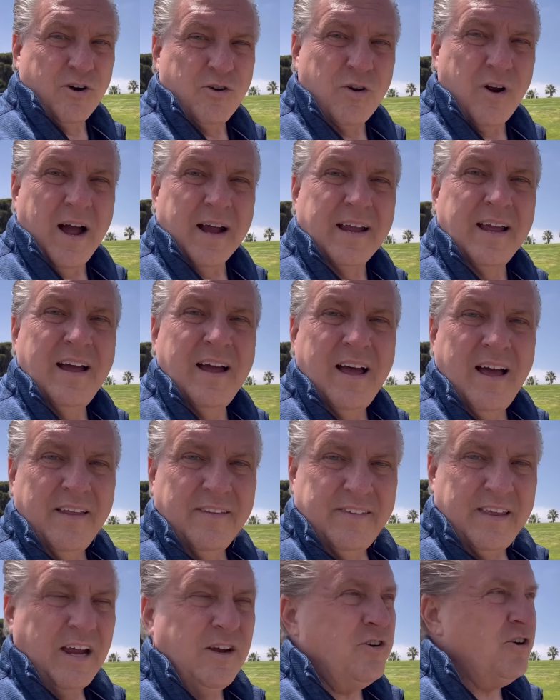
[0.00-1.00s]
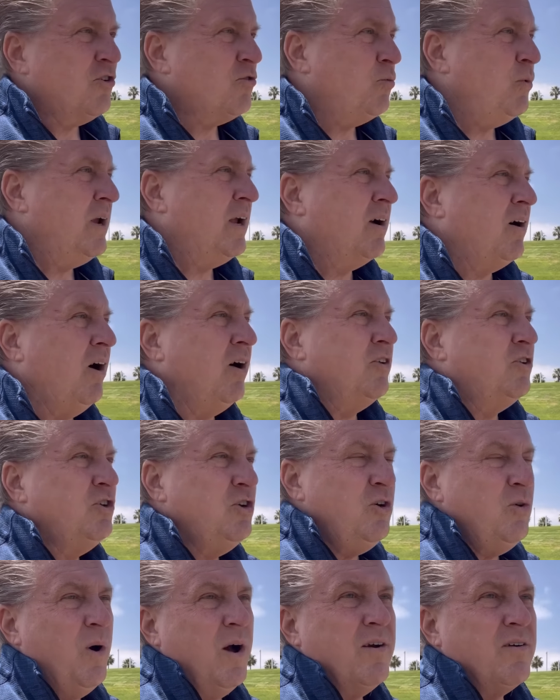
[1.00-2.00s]
truck. They just recalled
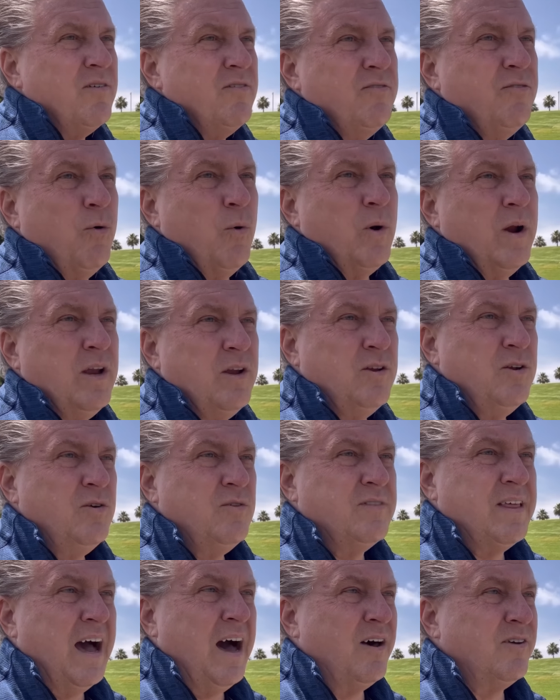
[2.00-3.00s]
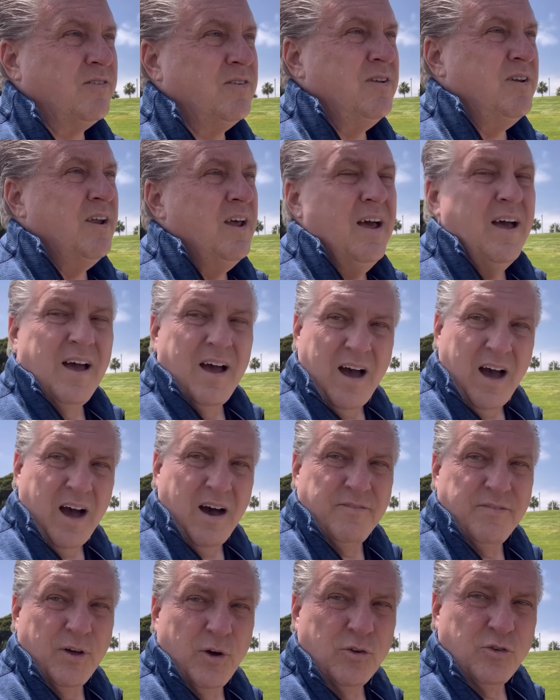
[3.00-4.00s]
242,000
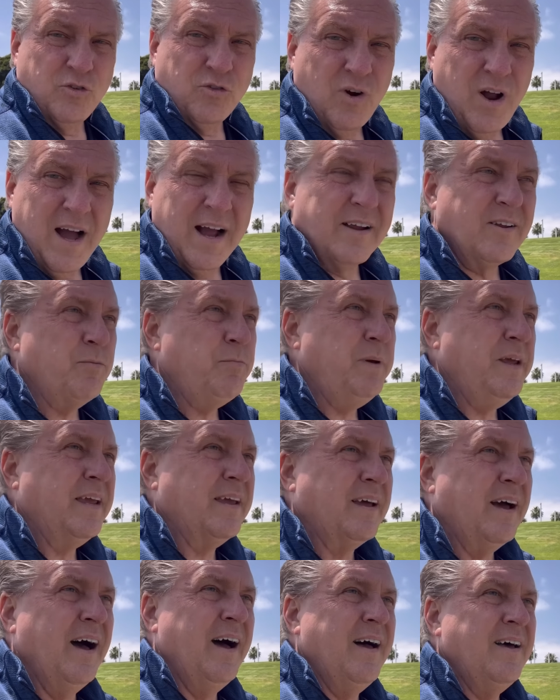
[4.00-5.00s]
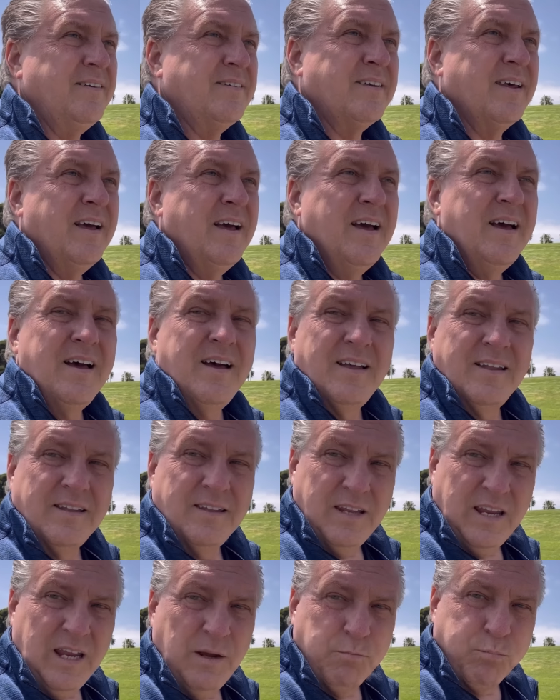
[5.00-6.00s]
of those trucks because
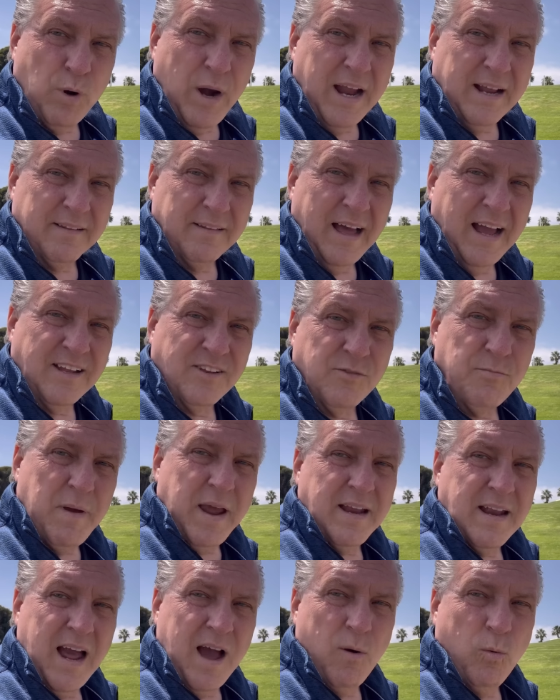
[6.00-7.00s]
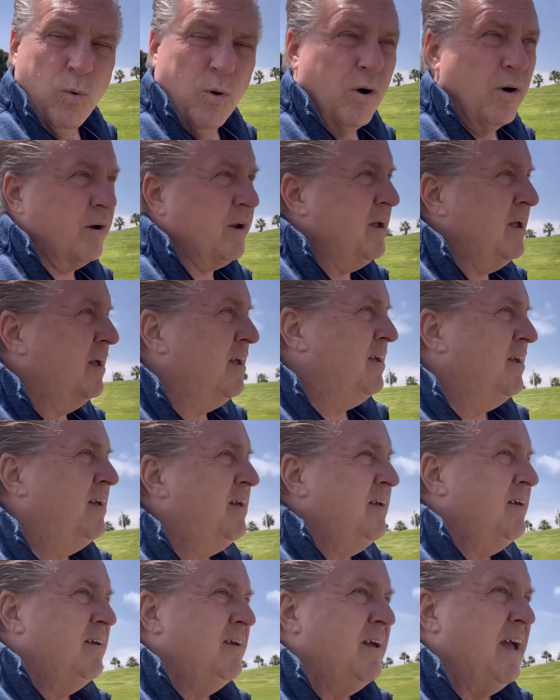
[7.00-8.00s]
the brake lights may not work
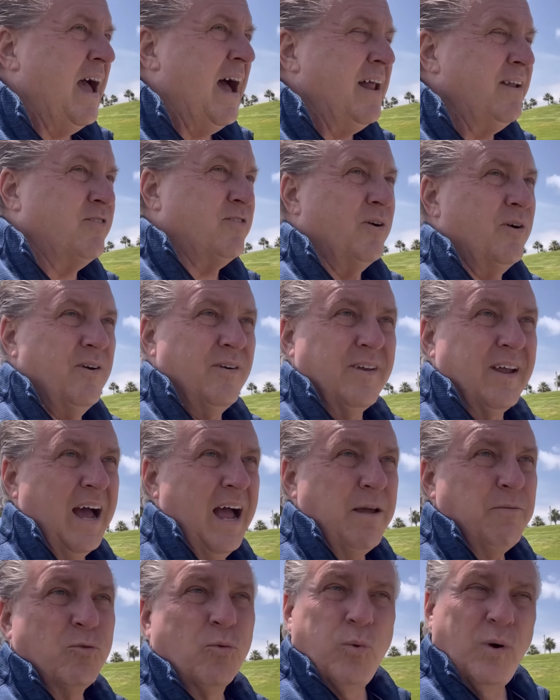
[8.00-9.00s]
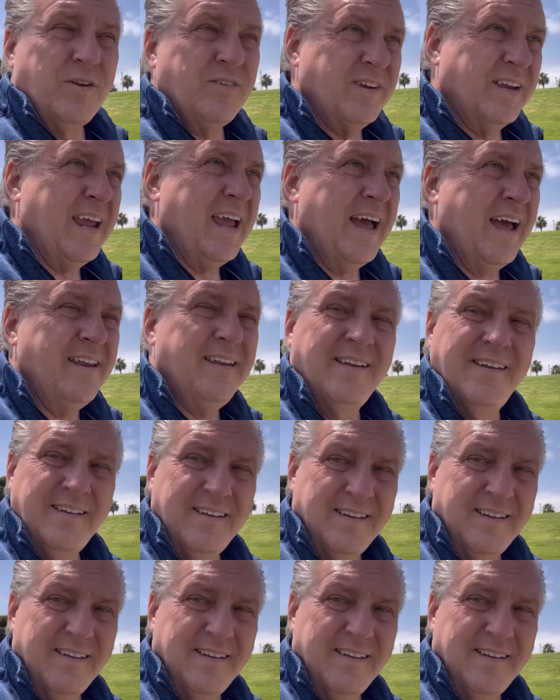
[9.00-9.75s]
at certain times, which again